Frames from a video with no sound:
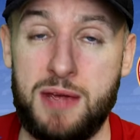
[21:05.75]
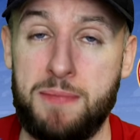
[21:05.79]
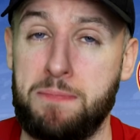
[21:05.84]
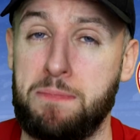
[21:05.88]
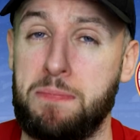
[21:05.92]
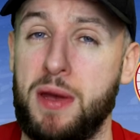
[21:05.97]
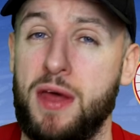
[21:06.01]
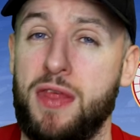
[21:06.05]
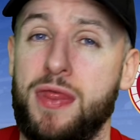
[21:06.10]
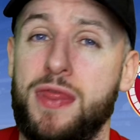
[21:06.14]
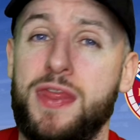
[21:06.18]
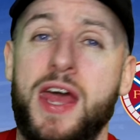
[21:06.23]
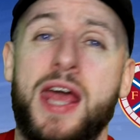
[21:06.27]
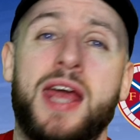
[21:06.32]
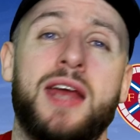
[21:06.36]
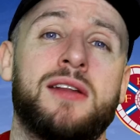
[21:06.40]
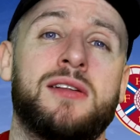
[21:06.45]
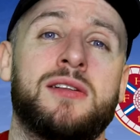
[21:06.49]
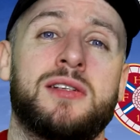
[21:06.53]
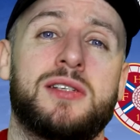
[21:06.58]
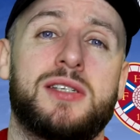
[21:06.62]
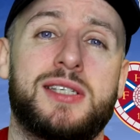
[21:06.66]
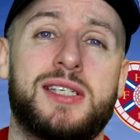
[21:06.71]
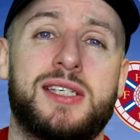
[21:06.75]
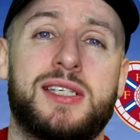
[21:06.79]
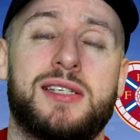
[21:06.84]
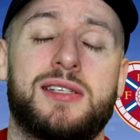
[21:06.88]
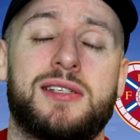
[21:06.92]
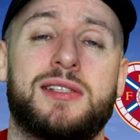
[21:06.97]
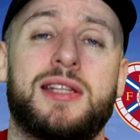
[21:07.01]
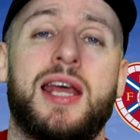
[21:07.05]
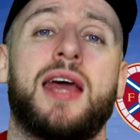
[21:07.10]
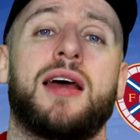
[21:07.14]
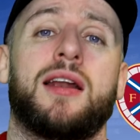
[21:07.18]
But then
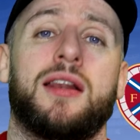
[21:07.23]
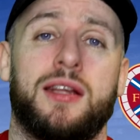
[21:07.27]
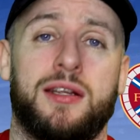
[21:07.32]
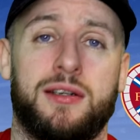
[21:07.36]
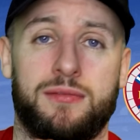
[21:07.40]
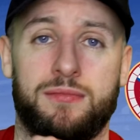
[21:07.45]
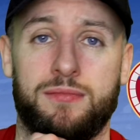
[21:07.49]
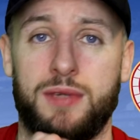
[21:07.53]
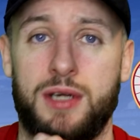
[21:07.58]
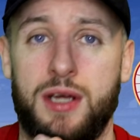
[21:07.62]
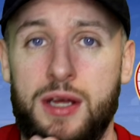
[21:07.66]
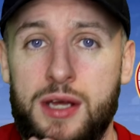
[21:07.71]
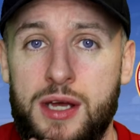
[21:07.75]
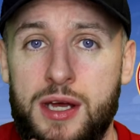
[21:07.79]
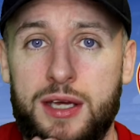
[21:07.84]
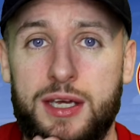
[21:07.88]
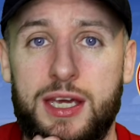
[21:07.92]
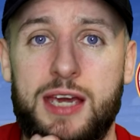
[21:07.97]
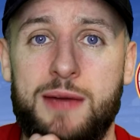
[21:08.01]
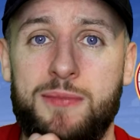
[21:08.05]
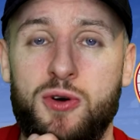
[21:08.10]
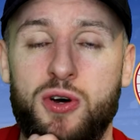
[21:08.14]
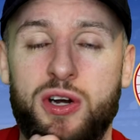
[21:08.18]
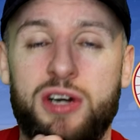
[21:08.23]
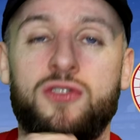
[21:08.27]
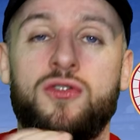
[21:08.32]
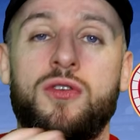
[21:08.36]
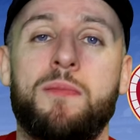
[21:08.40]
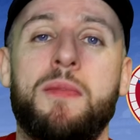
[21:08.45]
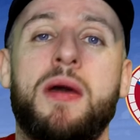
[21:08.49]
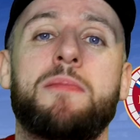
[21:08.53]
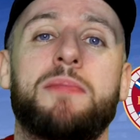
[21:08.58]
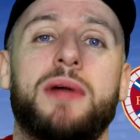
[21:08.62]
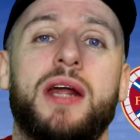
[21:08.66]
Sterling came on, and
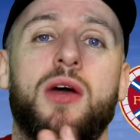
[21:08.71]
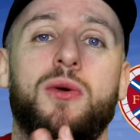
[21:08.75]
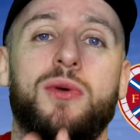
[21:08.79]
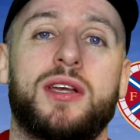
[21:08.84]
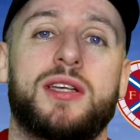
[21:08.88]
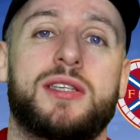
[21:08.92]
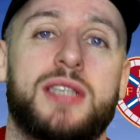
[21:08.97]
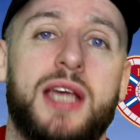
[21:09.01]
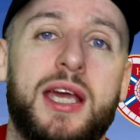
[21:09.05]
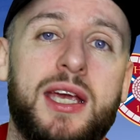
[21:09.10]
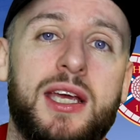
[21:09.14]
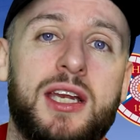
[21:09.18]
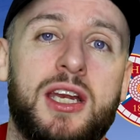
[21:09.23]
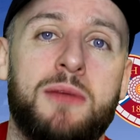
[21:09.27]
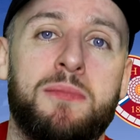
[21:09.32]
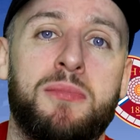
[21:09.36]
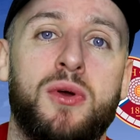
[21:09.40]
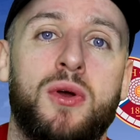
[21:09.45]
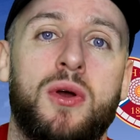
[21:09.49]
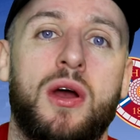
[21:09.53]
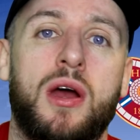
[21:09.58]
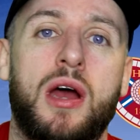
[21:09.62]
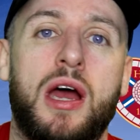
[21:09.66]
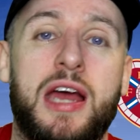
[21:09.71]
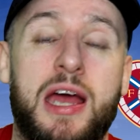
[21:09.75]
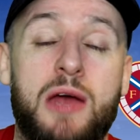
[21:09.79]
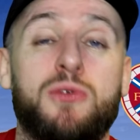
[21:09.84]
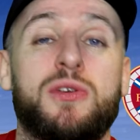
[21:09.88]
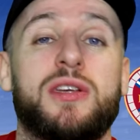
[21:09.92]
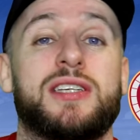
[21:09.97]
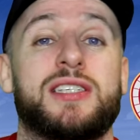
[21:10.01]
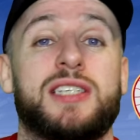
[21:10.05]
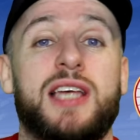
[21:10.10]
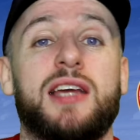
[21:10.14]
remember how excited
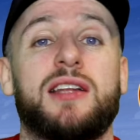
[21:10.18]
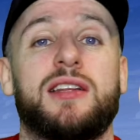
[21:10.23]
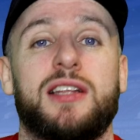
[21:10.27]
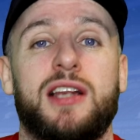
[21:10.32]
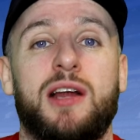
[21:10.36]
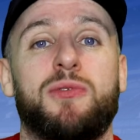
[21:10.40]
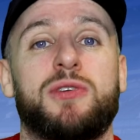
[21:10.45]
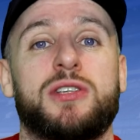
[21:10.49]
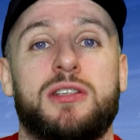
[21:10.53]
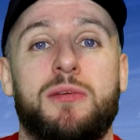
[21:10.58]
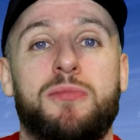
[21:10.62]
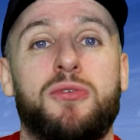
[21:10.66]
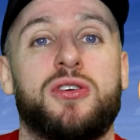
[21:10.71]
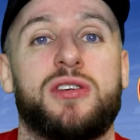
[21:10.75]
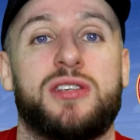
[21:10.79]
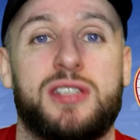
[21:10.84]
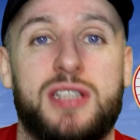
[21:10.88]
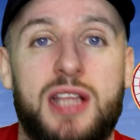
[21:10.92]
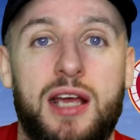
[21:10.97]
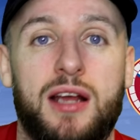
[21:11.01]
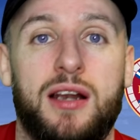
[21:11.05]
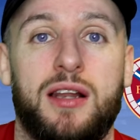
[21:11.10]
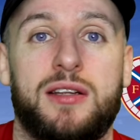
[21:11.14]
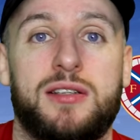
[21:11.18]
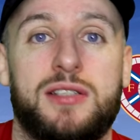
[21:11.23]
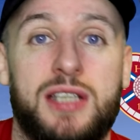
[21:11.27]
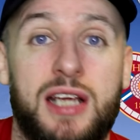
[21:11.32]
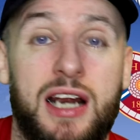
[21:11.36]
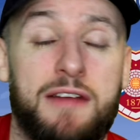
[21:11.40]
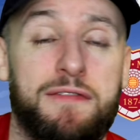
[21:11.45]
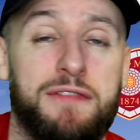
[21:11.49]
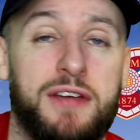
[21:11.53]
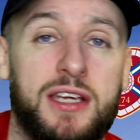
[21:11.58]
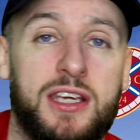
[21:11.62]
I was about Sterling,
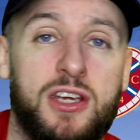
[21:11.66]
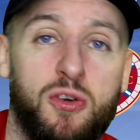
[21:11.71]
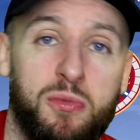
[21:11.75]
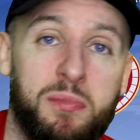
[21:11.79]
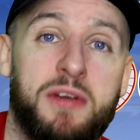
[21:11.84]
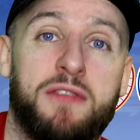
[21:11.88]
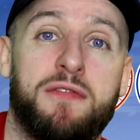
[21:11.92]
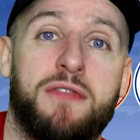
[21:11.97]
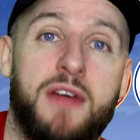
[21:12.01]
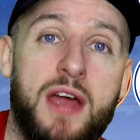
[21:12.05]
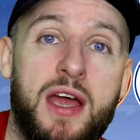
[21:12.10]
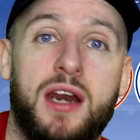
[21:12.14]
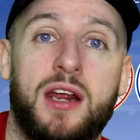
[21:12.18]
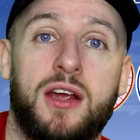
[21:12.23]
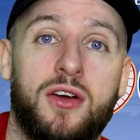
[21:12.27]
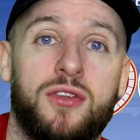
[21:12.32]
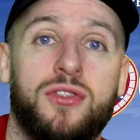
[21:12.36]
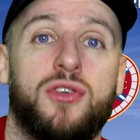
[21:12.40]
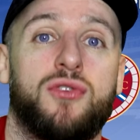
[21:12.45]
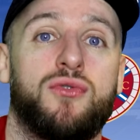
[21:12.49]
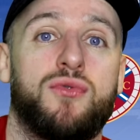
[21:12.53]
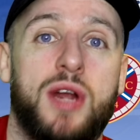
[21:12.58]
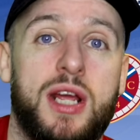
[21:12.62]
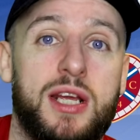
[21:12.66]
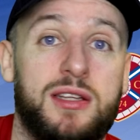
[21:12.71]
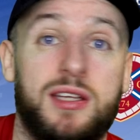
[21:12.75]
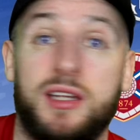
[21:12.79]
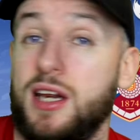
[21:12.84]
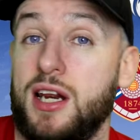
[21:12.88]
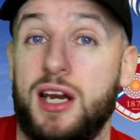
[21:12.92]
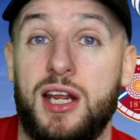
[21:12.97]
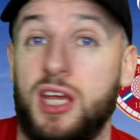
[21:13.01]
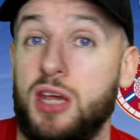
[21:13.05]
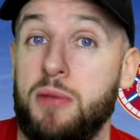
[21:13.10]
saying I think he'll be very
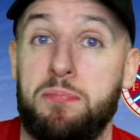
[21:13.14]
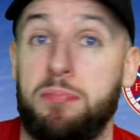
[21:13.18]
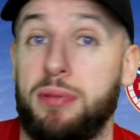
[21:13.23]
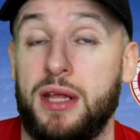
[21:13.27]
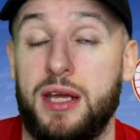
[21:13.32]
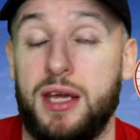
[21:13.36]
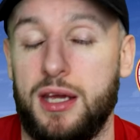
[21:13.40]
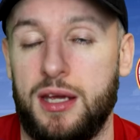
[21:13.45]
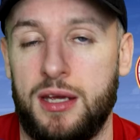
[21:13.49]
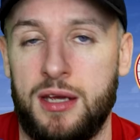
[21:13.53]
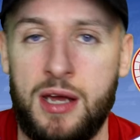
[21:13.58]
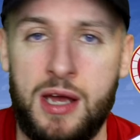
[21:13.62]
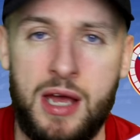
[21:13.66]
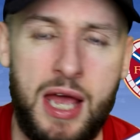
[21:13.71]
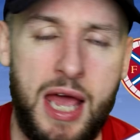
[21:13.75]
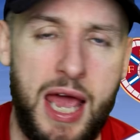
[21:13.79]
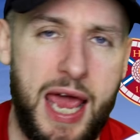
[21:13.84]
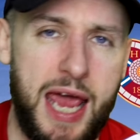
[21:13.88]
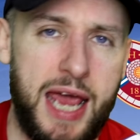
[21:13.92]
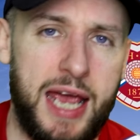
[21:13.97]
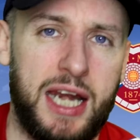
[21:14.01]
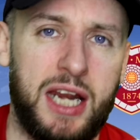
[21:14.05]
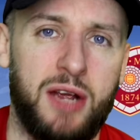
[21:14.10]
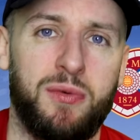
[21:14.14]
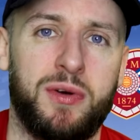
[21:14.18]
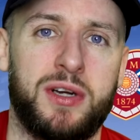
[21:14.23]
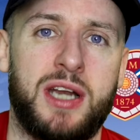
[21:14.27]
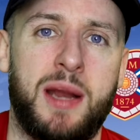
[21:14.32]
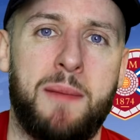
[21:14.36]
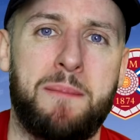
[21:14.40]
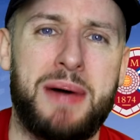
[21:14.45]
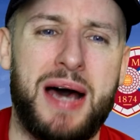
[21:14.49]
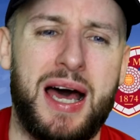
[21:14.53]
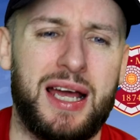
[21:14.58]
underrated and he could play anywhere in
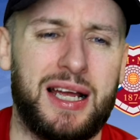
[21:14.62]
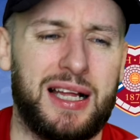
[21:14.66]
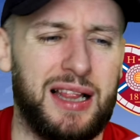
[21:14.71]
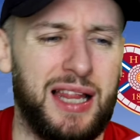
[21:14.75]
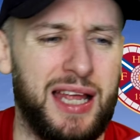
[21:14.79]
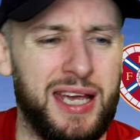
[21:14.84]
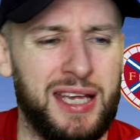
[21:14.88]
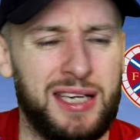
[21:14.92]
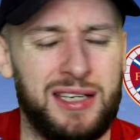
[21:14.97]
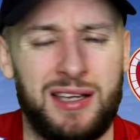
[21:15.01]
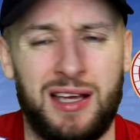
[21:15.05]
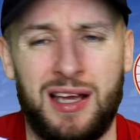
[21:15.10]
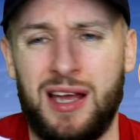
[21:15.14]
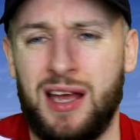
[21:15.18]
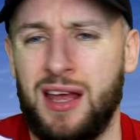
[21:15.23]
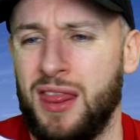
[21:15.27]
the back line.